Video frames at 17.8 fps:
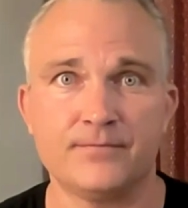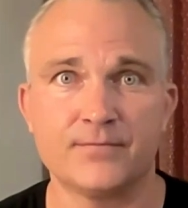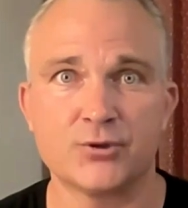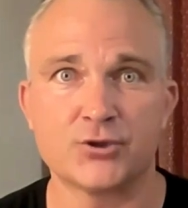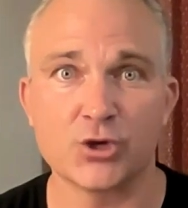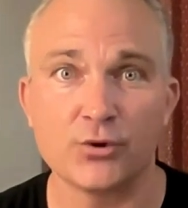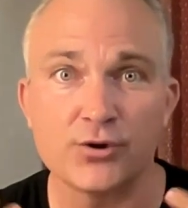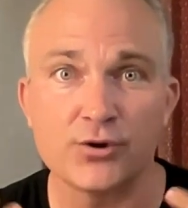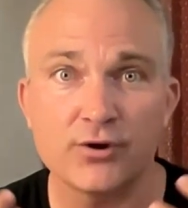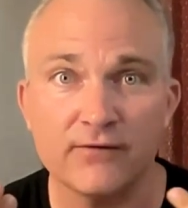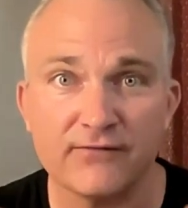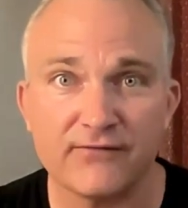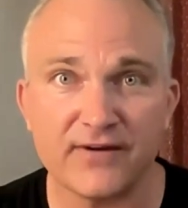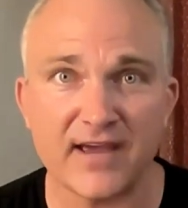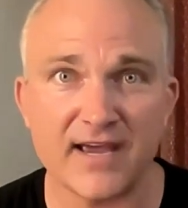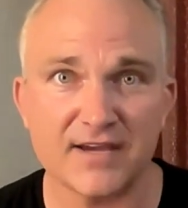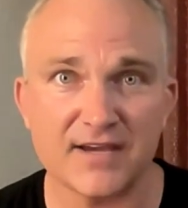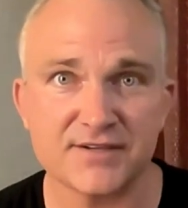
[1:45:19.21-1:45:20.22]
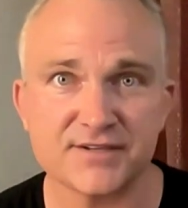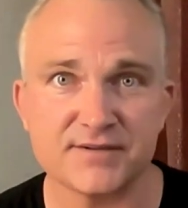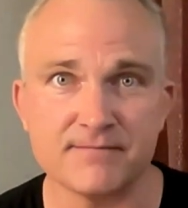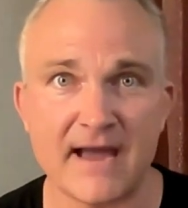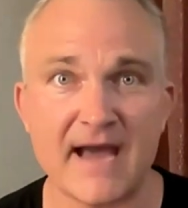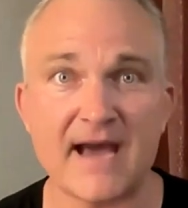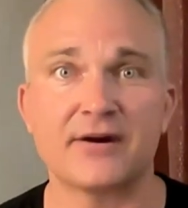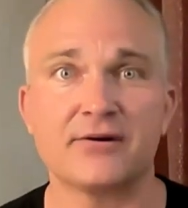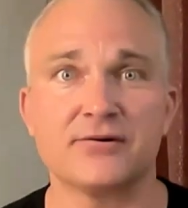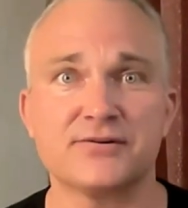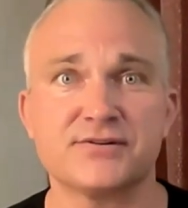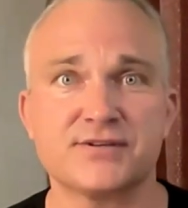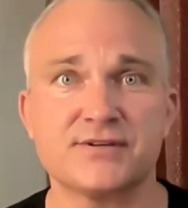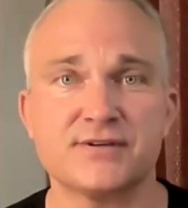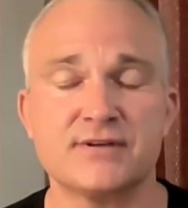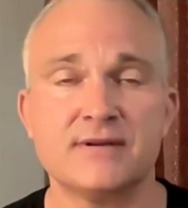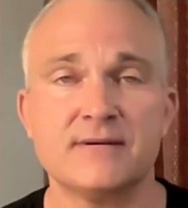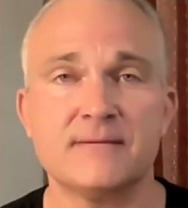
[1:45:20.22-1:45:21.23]
Showing your face
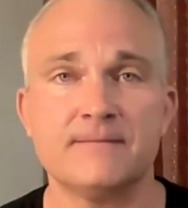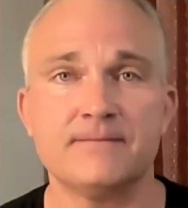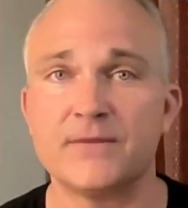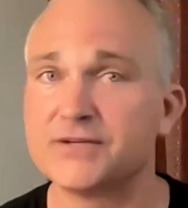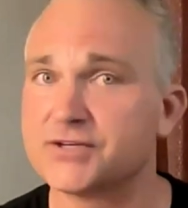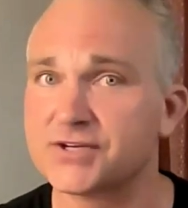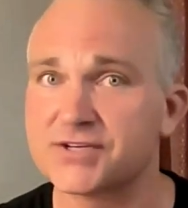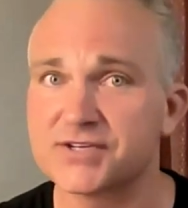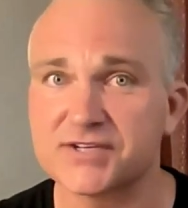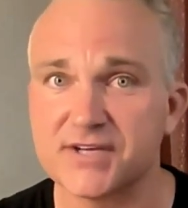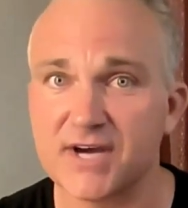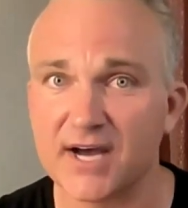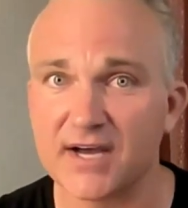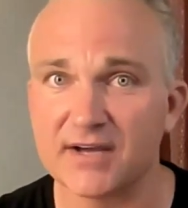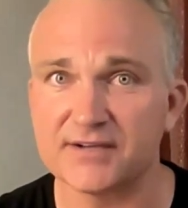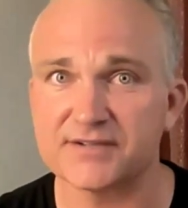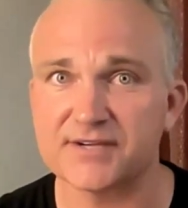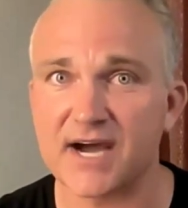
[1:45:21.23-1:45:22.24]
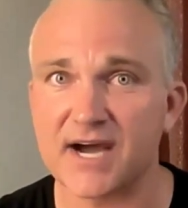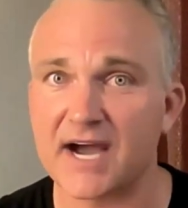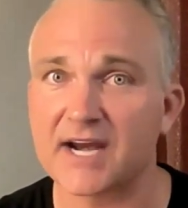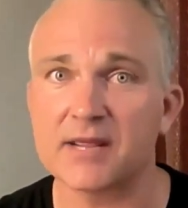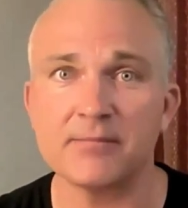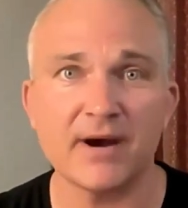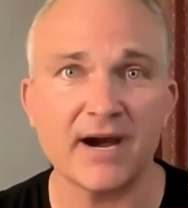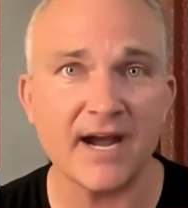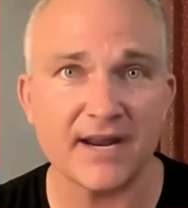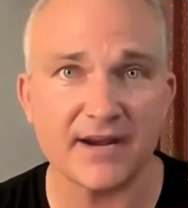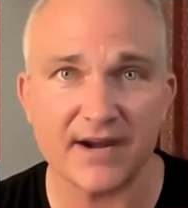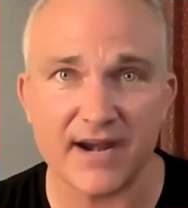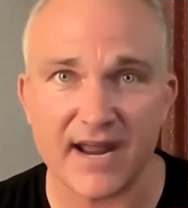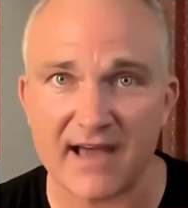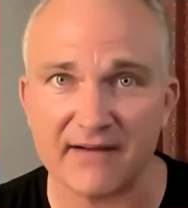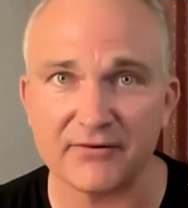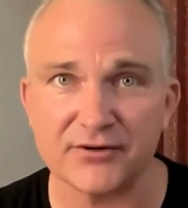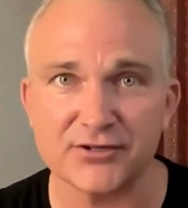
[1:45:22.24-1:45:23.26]
matters. It just does. Hiding behind an
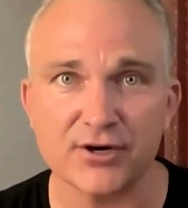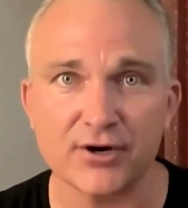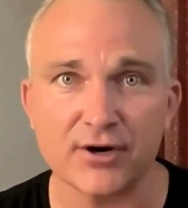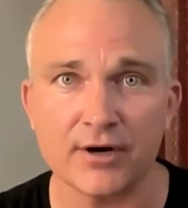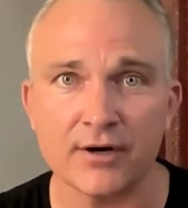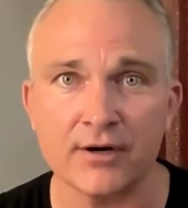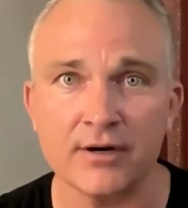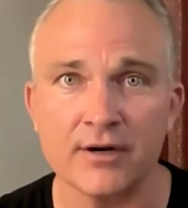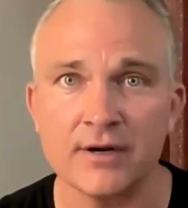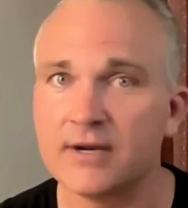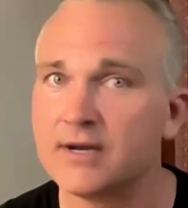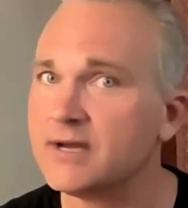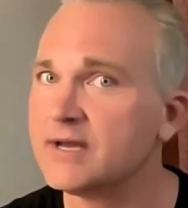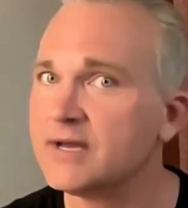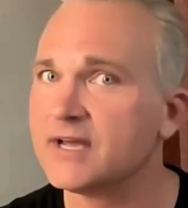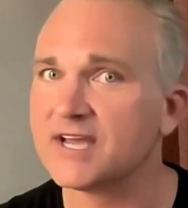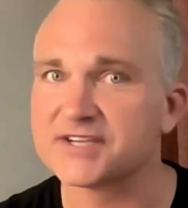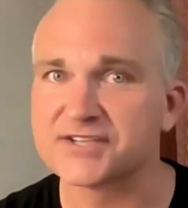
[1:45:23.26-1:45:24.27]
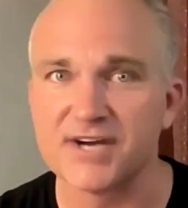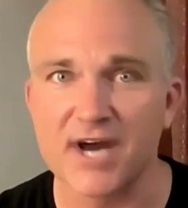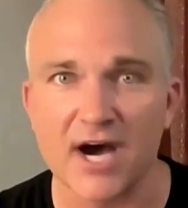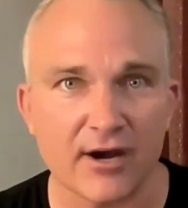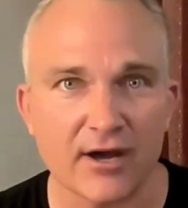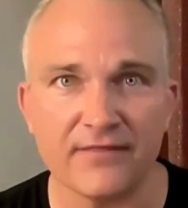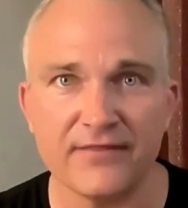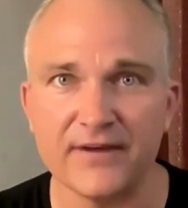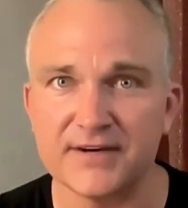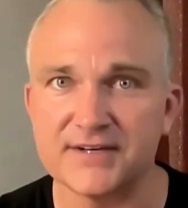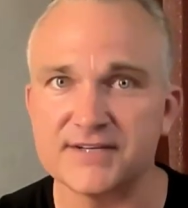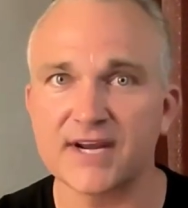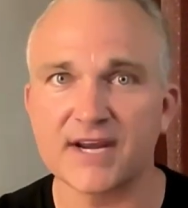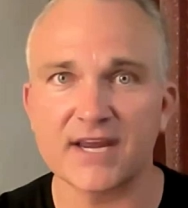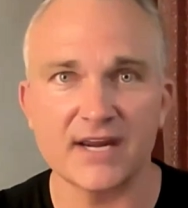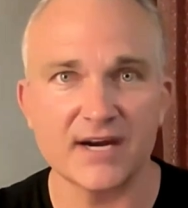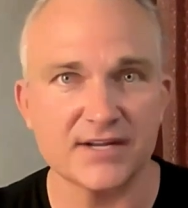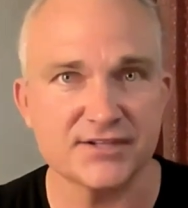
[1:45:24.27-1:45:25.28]
avatar is not
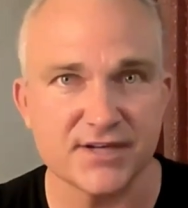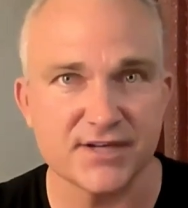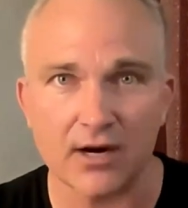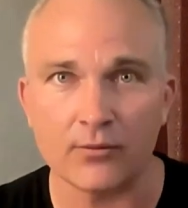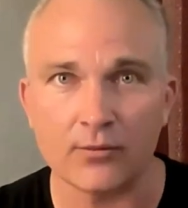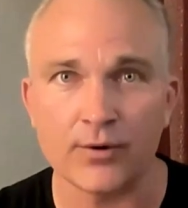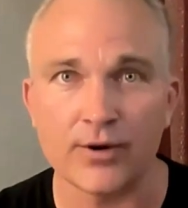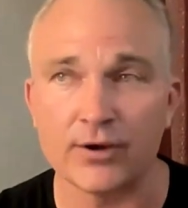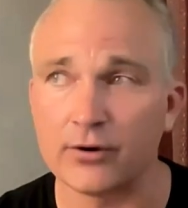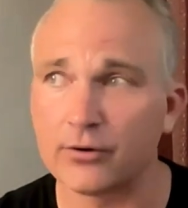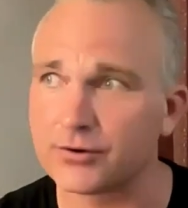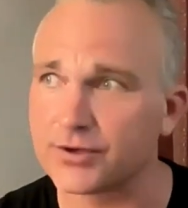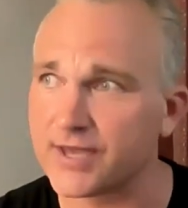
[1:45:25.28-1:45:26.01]
authentic and it's not real.